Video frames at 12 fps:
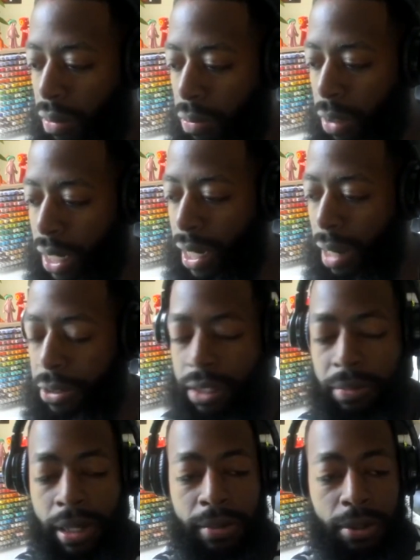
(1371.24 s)
when it comes to
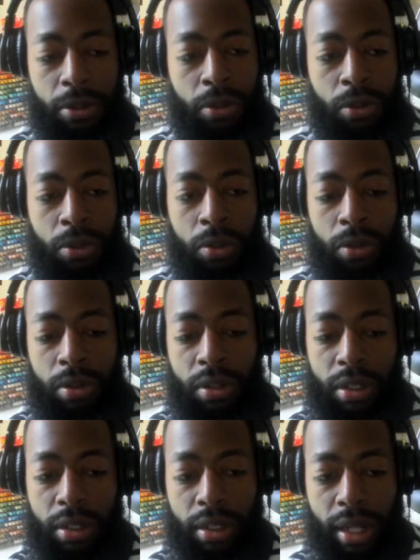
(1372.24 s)
people who
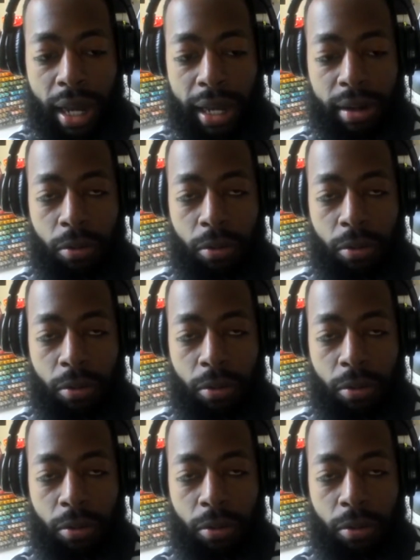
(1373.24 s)
like